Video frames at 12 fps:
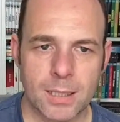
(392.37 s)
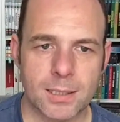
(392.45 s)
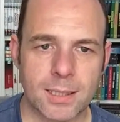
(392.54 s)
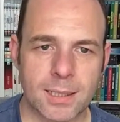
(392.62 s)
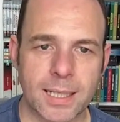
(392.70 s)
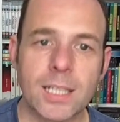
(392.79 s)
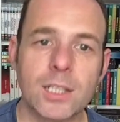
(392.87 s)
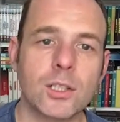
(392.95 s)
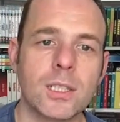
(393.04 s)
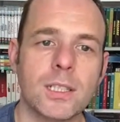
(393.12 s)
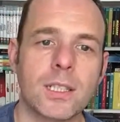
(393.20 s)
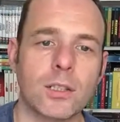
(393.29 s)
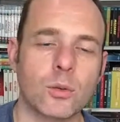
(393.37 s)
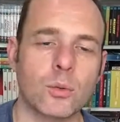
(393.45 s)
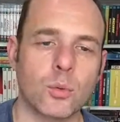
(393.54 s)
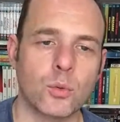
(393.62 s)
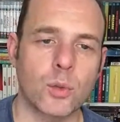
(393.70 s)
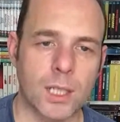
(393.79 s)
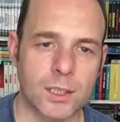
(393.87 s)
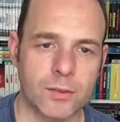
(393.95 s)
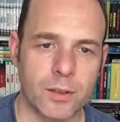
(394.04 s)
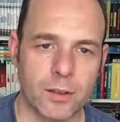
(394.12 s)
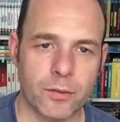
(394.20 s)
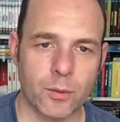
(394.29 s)
It's an HD digital
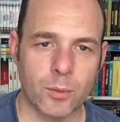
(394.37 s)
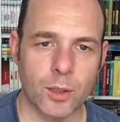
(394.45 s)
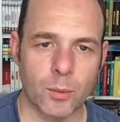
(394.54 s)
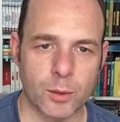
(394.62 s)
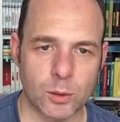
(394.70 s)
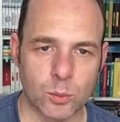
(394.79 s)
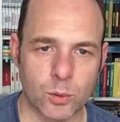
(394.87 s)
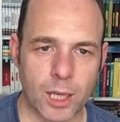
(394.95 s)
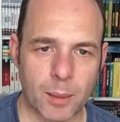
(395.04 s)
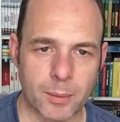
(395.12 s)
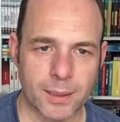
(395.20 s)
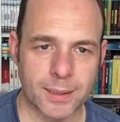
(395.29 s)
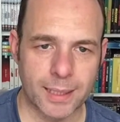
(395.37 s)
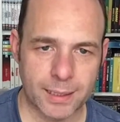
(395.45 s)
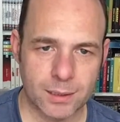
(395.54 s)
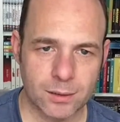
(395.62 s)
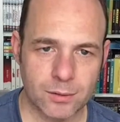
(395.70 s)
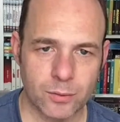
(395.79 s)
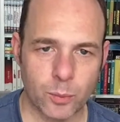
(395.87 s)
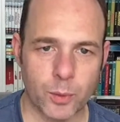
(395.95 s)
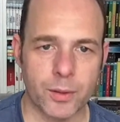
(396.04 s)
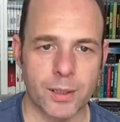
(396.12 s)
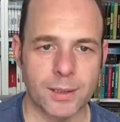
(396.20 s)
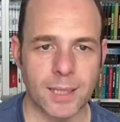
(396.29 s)
transfer from the original camera negative
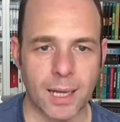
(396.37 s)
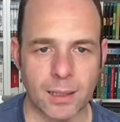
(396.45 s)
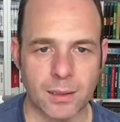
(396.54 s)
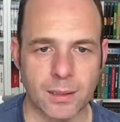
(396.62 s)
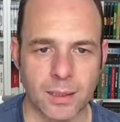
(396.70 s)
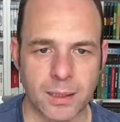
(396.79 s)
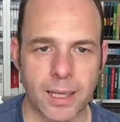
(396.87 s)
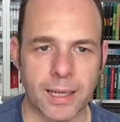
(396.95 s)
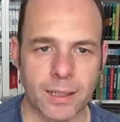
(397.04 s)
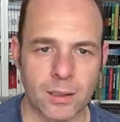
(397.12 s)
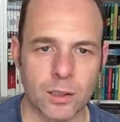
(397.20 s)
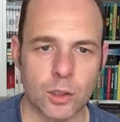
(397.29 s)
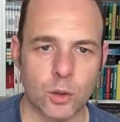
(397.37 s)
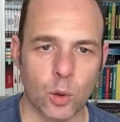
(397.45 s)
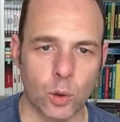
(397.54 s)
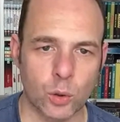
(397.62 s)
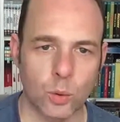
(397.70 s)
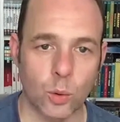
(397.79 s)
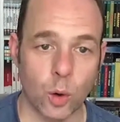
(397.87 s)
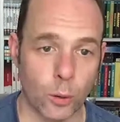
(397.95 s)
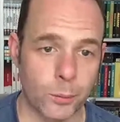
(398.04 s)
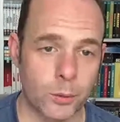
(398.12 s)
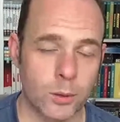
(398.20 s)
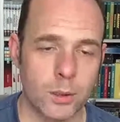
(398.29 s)
with Italian and English audio
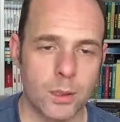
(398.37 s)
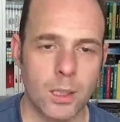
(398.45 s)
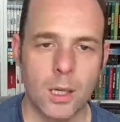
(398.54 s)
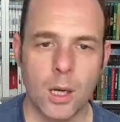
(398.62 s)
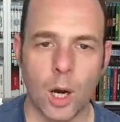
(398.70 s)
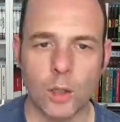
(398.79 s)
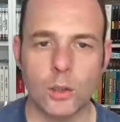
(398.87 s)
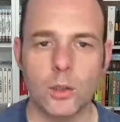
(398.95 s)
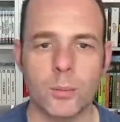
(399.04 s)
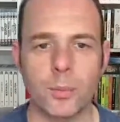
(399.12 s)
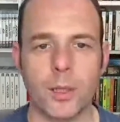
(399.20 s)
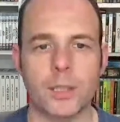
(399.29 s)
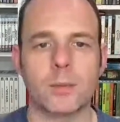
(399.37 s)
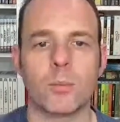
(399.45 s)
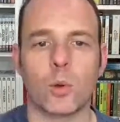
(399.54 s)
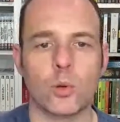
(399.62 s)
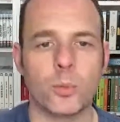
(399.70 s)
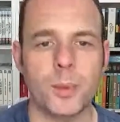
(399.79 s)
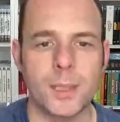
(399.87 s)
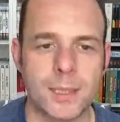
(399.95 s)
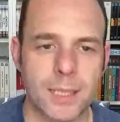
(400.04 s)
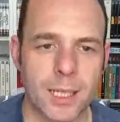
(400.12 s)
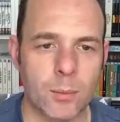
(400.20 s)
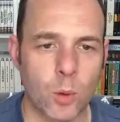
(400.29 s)
options, uncompressed mono
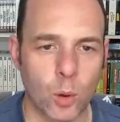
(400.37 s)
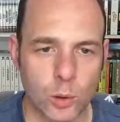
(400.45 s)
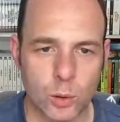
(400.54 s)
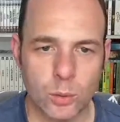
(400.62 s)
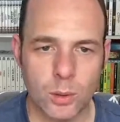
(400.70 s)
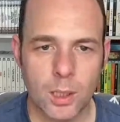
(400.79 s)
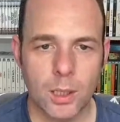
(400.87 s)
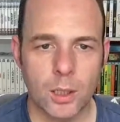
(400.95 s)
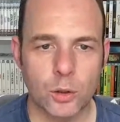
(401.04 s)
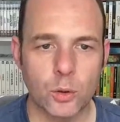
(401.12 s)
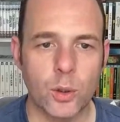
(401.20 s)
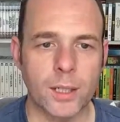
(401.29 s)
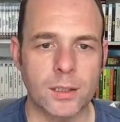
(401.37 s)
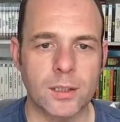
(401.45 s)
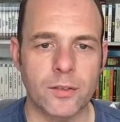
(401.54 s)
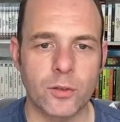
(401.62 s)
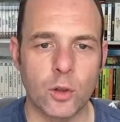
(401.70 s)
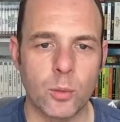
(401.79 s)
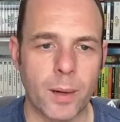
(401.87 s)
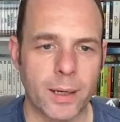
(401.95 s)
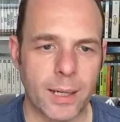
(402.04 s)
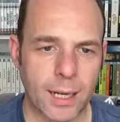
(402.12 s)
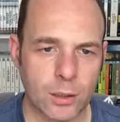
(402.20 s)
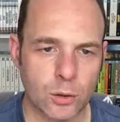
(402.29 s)
PCM audio, new interview by
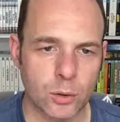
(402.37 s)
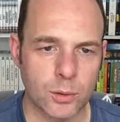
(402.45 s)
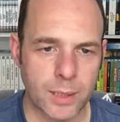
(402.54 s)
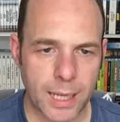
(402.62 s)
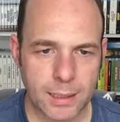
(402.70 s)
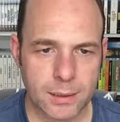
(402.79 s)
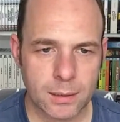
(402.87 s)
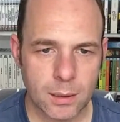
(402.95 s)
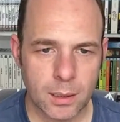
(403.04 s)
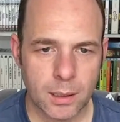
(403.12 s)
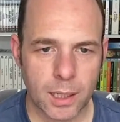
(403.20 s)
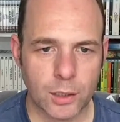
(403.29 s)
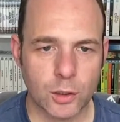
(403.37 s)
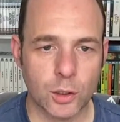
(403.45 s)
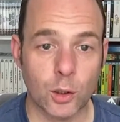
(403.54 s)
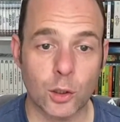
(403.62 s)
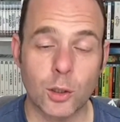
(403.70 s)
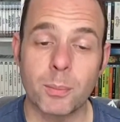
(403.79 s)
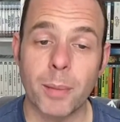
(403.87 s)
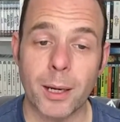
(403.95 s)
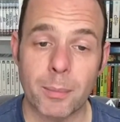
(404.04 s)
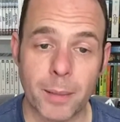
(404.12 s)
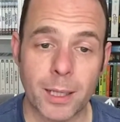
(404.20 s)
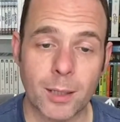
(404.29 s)
Andrew Nett, introduction by
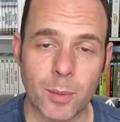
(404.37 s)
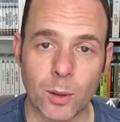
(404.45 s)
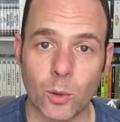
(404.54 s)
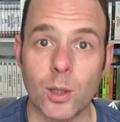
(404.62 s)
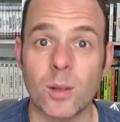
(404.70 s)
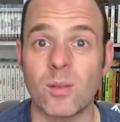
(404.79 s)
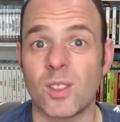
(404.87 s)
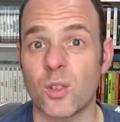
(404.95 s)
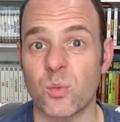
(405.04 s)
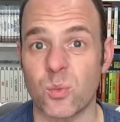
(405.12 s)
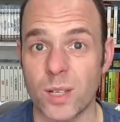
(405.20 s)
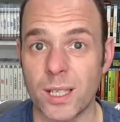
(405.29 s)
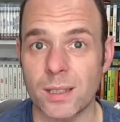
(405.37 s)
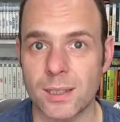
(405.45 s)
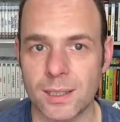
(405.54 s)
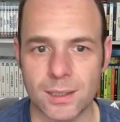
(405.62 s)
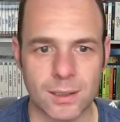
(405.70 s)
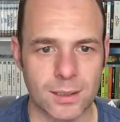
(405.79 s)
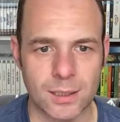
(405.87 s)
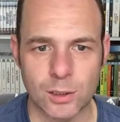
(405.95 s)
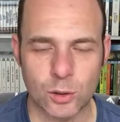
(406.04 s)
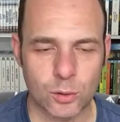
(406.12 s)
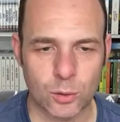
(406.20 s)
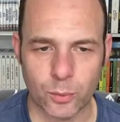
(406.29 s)
Mike Malloy. Great,
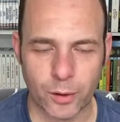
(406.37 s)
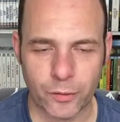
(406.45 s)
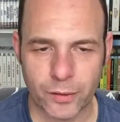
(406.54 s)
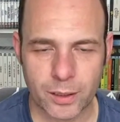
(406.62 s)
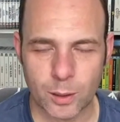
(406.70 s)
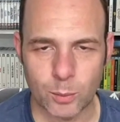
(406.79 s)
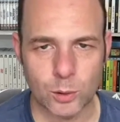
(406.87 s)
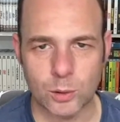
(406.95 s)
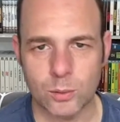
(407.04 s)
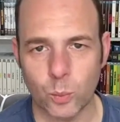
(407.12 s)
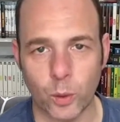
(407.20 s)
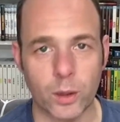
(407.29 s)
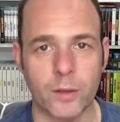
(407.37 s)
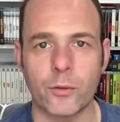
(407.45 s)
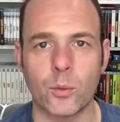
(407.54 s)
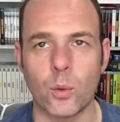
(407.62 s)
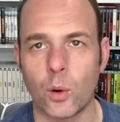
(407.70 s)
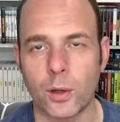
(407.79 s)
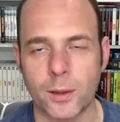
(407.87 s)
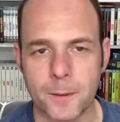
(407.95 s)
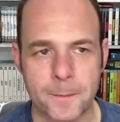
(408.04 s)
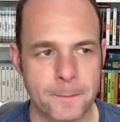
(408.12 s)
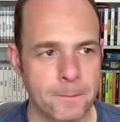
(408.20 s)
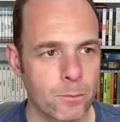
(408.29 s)
he's terrific. He was wonderful on
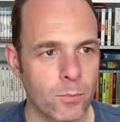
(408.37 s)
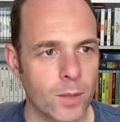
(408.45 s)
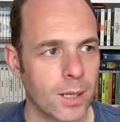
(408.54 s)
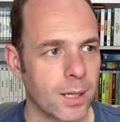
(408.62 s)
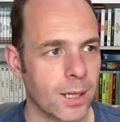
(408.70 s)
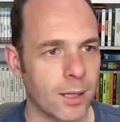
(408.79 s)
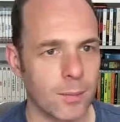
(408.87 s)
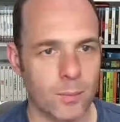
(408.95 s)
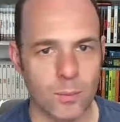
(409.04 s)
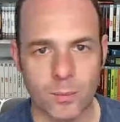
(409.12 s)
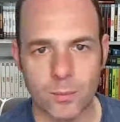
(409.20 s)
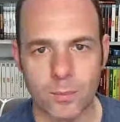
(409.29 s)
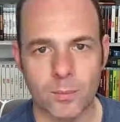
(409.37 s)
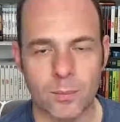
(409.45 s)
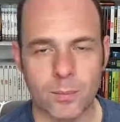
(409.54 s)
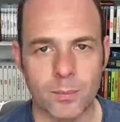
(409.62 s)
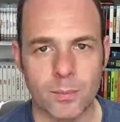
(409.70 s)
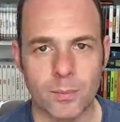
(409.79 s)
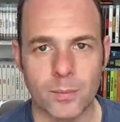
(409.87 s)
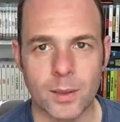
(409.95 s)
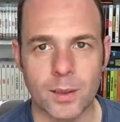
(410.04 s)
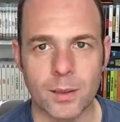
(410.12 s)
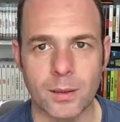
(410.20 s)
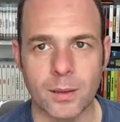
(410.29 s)

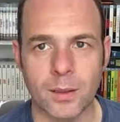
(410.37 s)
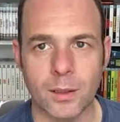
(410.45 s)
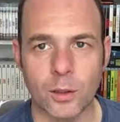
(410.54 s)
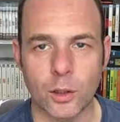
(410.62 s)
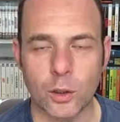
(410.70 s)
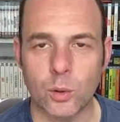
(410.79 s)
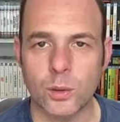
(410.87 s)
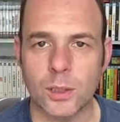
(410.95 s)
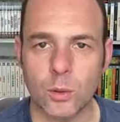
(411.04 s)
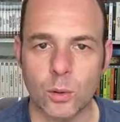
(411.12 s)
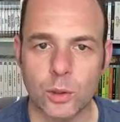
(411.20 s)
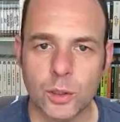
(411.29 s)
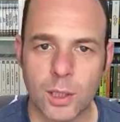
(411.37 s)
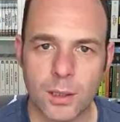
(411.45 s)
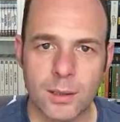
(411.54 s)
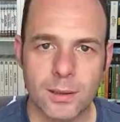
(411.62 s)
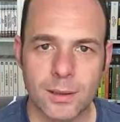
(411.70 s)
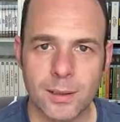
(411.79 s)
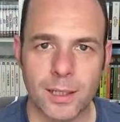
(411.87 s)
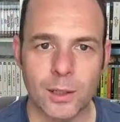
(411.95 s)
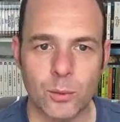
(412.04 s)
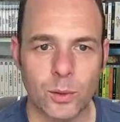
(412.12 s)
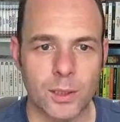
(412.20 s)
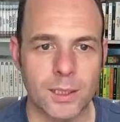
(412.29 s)
the Cosa Nostra
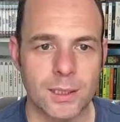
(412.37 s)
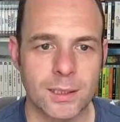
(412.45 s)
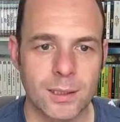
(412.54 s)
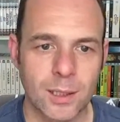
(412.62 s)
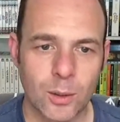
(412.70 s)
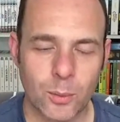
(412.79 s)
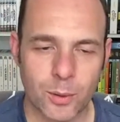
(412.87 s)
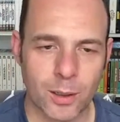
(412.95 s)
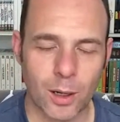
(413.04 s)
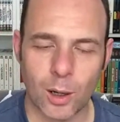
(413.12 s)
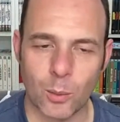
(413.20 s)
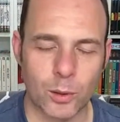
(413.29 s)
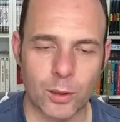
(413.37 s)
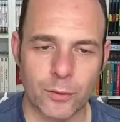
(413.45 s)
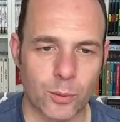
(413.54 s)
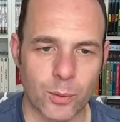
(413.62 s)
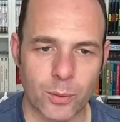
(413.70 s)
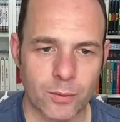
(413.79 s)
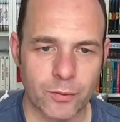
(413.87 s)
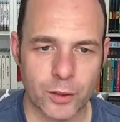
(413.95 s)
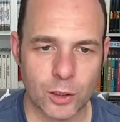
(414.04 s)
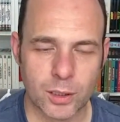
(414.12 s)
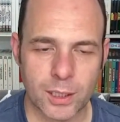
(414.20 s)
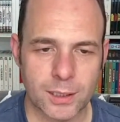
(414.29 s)
release with a wonderful
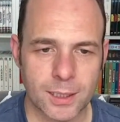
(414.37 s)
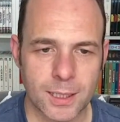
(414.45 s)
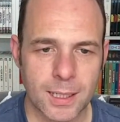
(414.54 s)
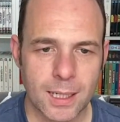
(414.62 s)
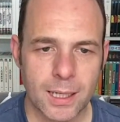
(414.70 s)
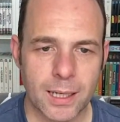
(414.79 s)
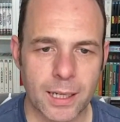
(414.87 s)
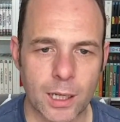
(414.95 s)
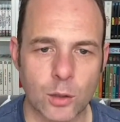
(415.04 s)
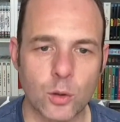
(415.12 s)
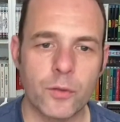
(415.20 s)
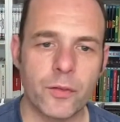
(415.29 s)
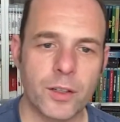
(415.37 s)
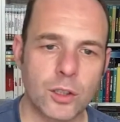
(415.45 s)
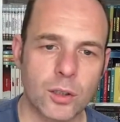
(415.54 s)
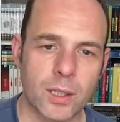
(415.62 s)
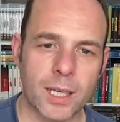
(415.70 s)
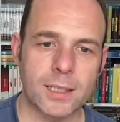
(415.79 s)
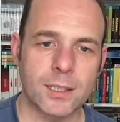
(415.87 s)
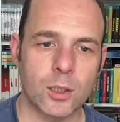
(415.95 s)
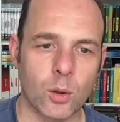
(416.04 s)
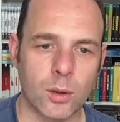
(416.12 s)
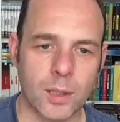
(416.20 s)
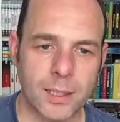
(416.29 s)
visual essay. A new visual essay
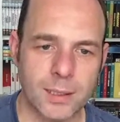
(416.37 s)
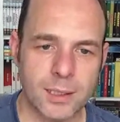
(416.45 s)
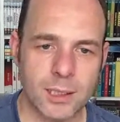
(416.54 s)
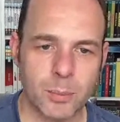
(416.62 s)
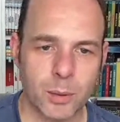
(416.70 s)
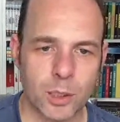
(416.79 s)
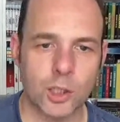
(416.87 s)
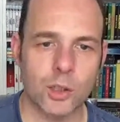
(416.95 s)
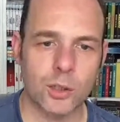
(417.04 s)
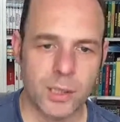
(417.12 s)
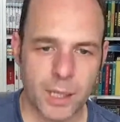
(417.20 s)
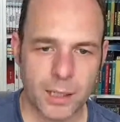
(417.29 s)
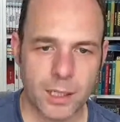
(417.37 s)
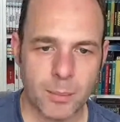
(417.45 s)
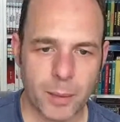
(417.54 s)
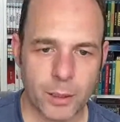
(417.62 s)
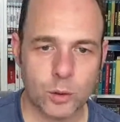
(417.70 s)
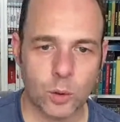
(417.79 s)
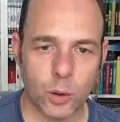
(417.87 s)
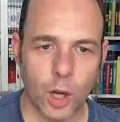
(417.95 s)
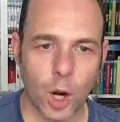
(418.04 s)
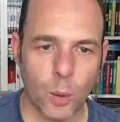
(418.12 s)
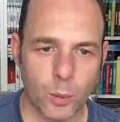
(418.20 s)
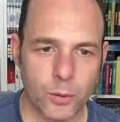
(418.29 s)
on Lenzi's Policia Decae by Troy
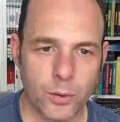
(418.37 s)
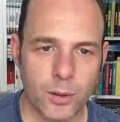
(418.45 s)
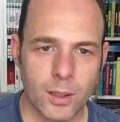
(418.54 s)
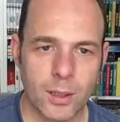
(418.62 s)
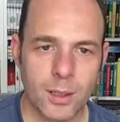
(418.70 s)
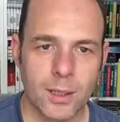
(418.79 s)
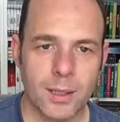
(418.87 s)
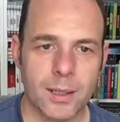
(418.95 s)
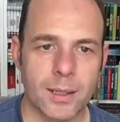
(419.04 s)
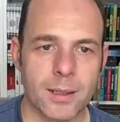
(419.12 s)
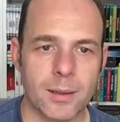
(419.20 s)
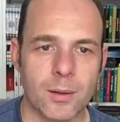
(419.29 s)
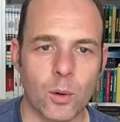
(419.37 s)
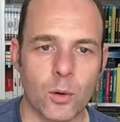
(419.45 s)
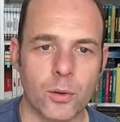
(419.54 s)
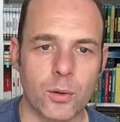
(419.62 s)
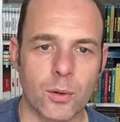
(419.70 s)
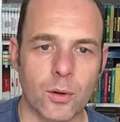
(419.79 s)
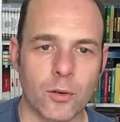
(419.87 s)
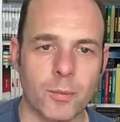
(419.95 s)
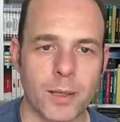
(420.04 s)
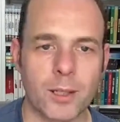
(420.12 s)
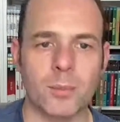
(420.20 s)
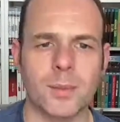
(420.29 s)
Howarth, author of
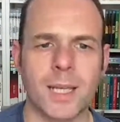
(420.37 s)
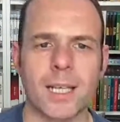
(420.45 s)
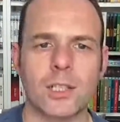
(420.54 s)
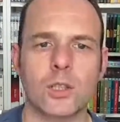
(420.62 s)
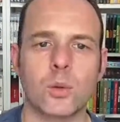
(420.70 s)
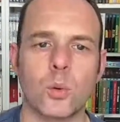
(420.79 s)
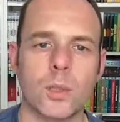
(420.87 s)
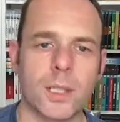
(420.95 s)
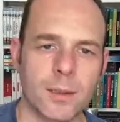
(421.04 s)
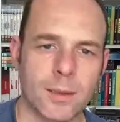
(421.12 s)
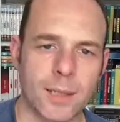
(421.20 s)
Make Them Die Slowly,